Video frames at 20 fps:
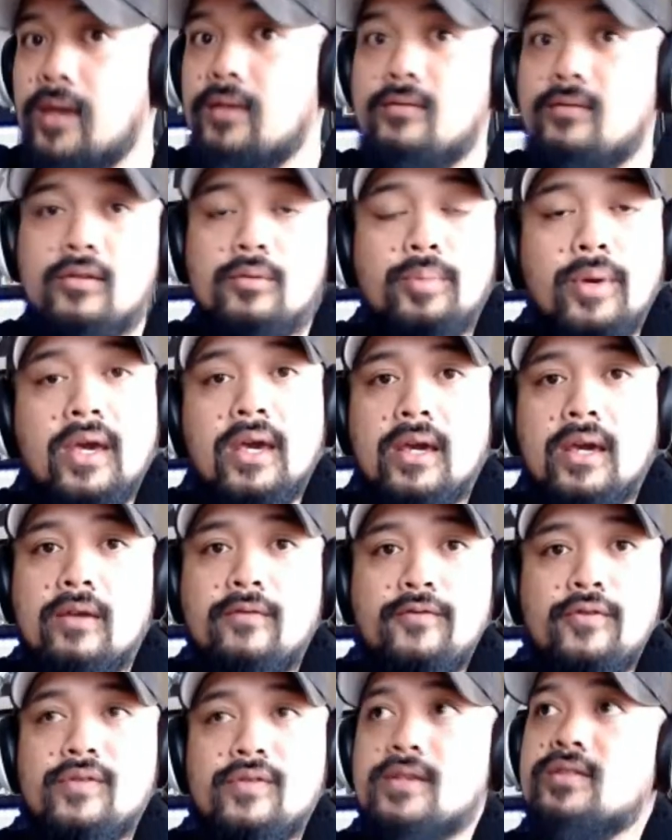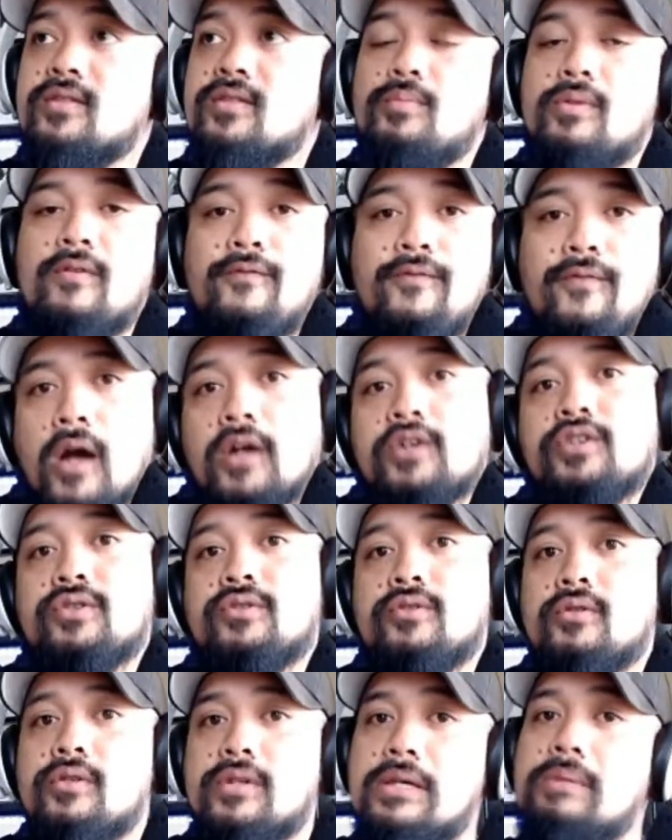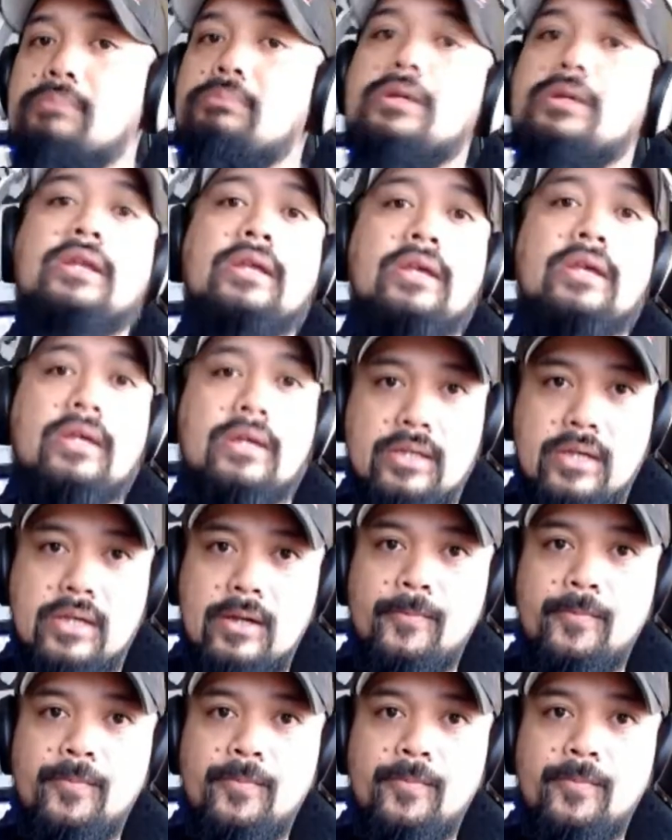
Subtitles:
too big for this to be functional immediately.